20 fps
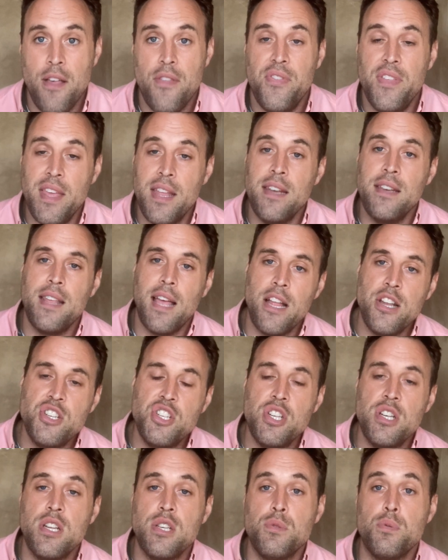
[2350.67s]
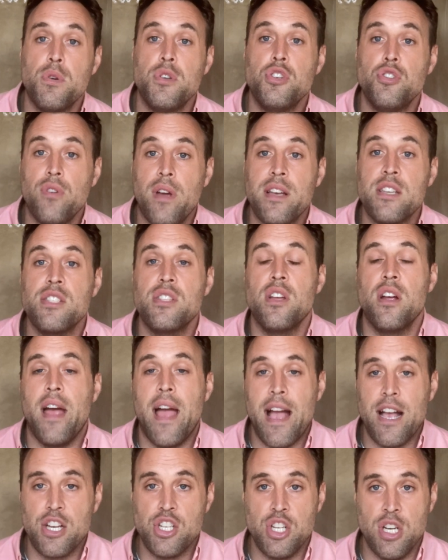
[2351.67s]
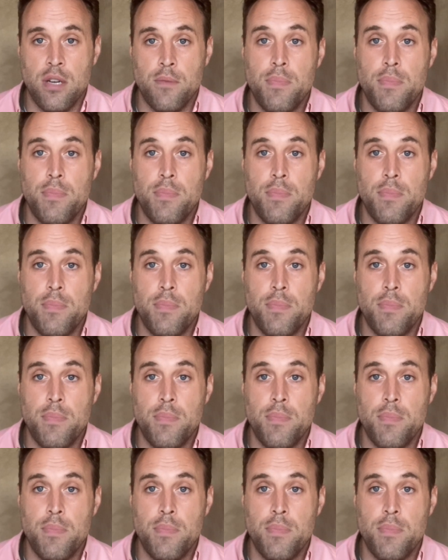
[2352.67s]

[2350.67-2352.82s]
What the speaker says: The intention is what directs their action.